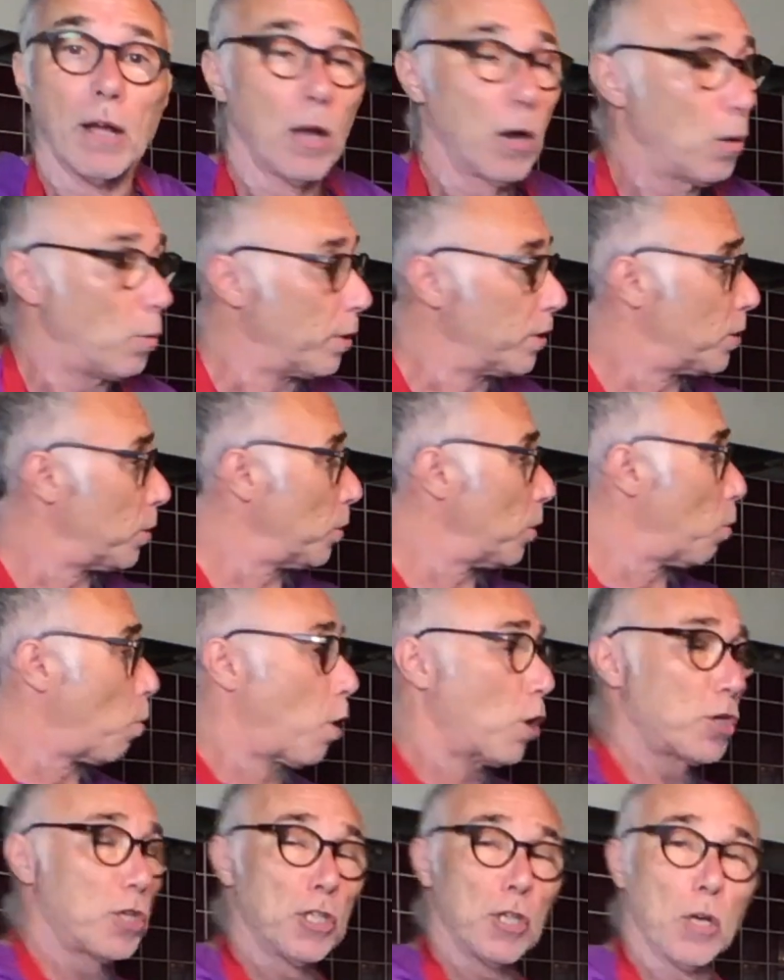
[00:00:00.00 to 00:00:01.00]
We're doing the
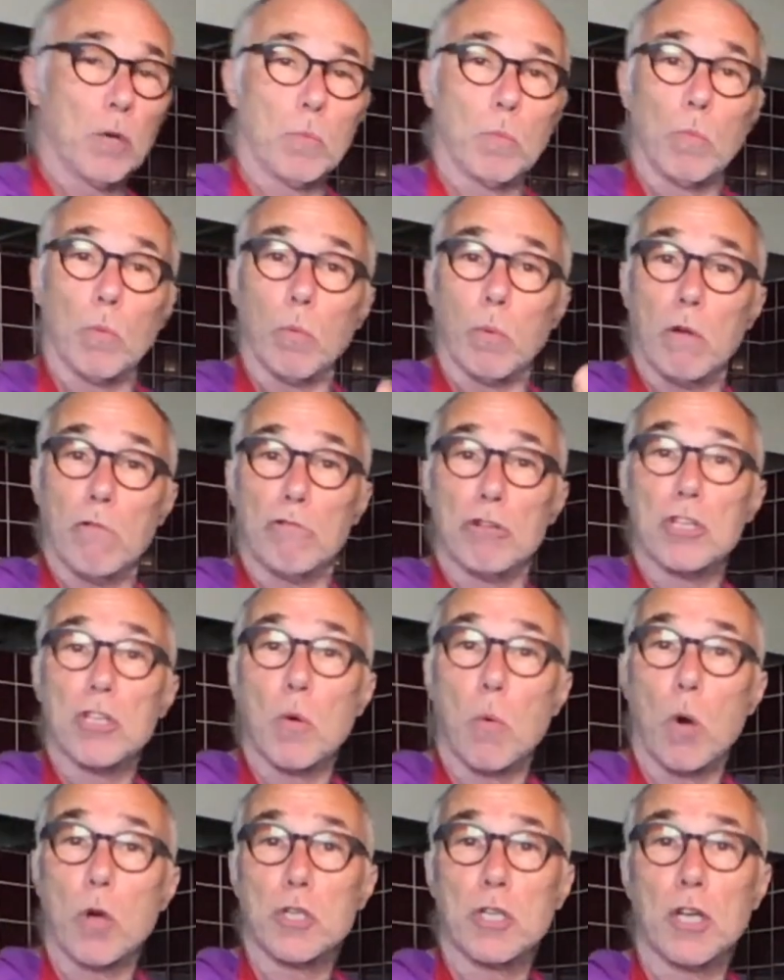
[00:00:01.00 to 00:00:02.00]
washing up, we rush the
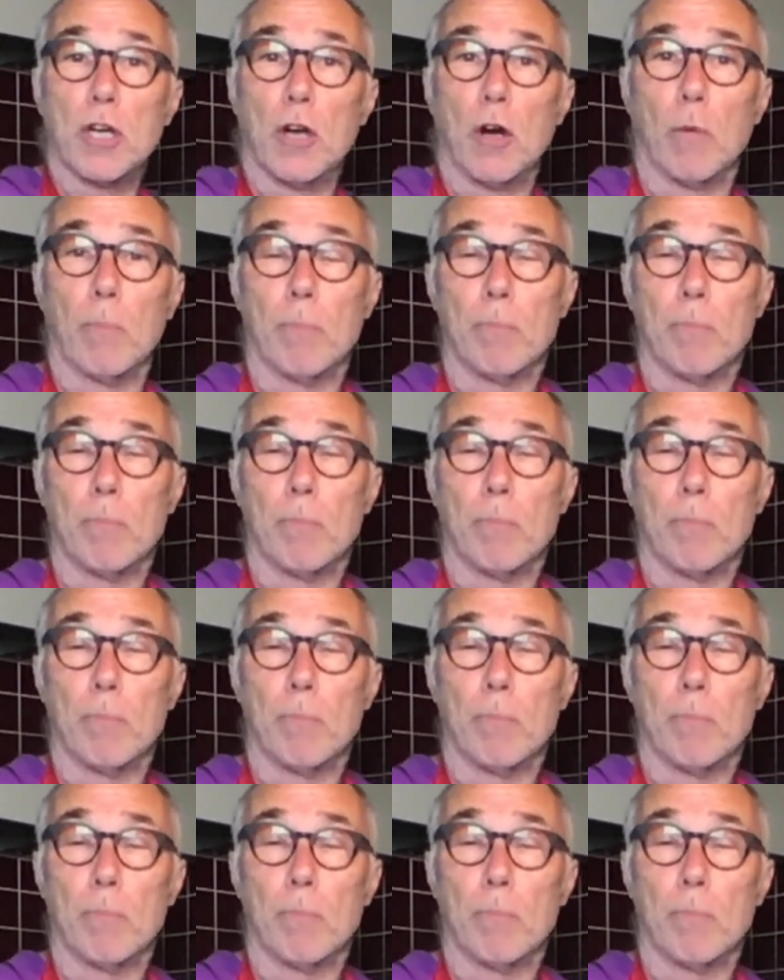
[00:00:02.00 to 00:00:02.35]
washing up.